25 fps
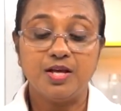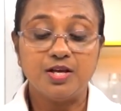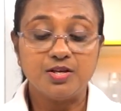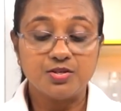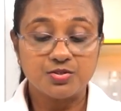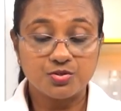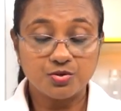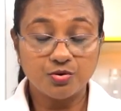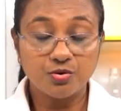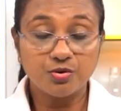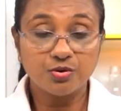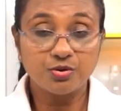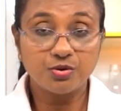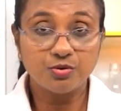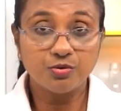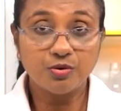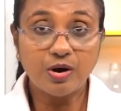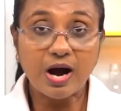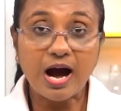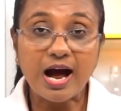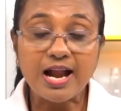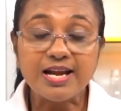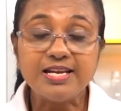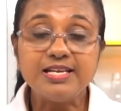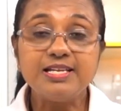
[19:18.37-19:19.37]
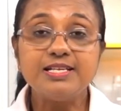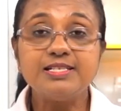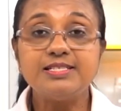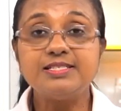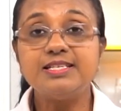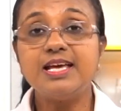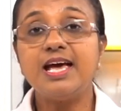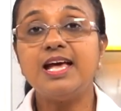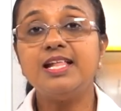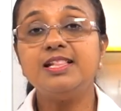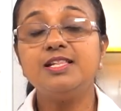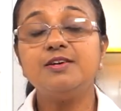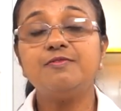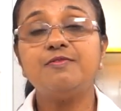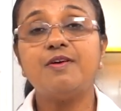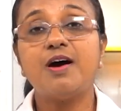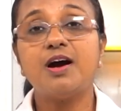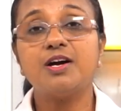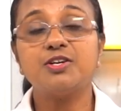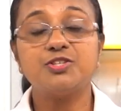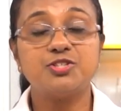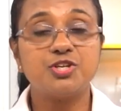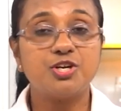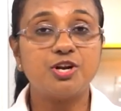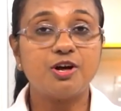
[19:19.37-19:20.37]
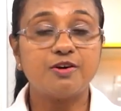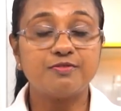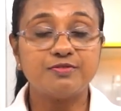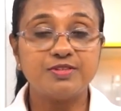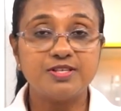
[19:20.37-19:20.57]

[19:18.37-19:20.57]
So to understand the function of